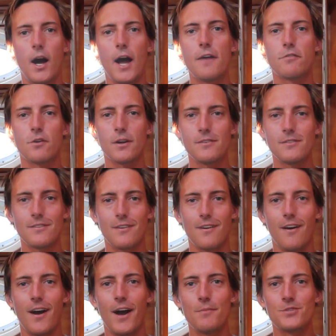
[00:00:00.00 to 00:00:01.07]
everyone,
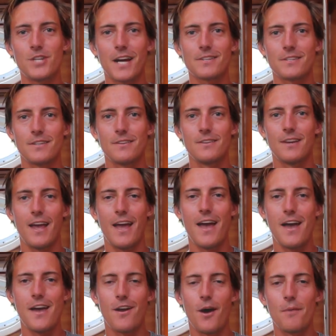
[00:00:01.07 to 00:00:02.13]
I'm Jackson,
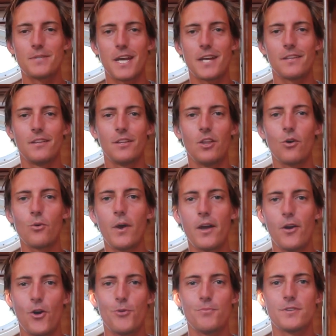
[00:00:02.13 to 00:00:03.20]
and I'm taking the long way
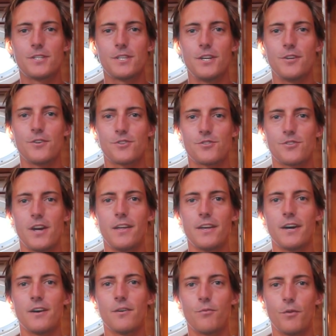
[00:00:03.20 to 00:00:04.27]
home to Sydney,
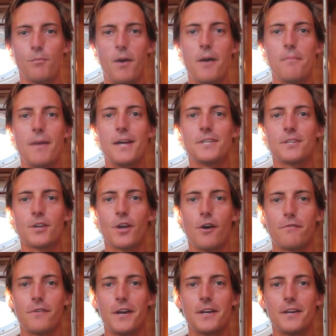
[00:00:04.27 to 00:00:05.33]
Australia, with my amazing
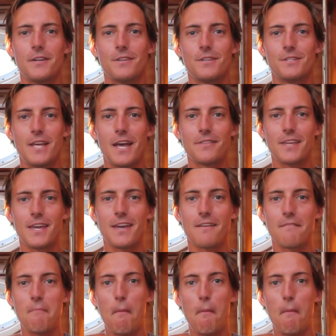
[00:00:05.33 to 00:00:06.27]
girlfriend, Xanthe.